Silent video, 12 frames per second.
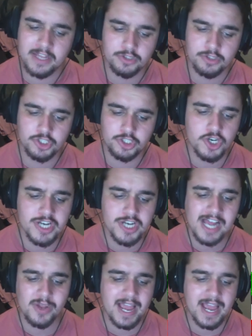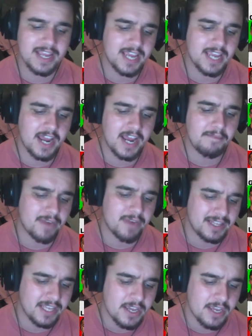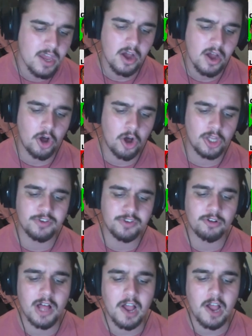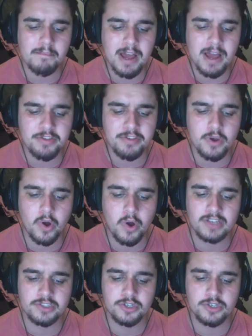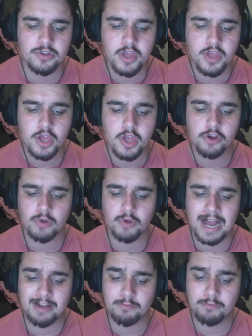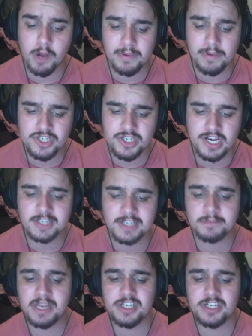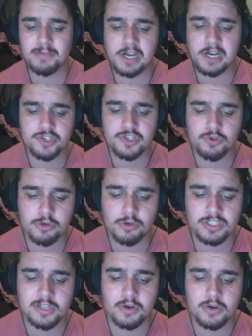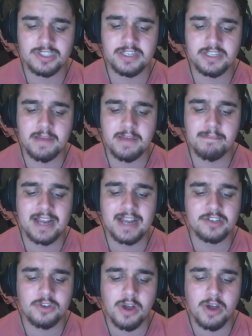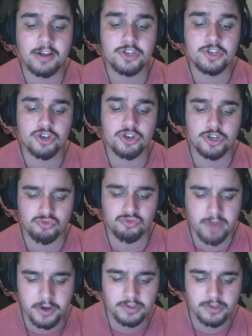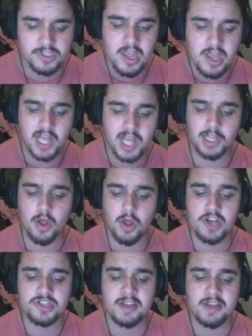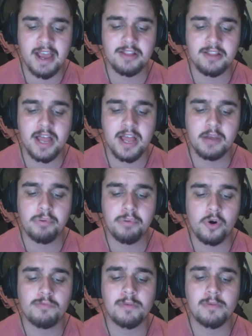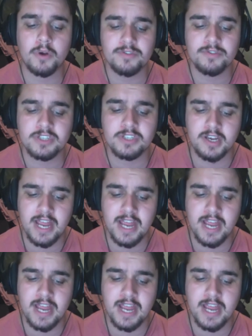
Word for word: They lose Josh Aloiai, Kane Bradley, Oliver Clark, Matthew Eisenhuth, Robert Jennings, Benji Marshall, Chris Lawrence, Sam McIntyre, Josh Reynolds, Elijah Taylor, and Paul Momorowski.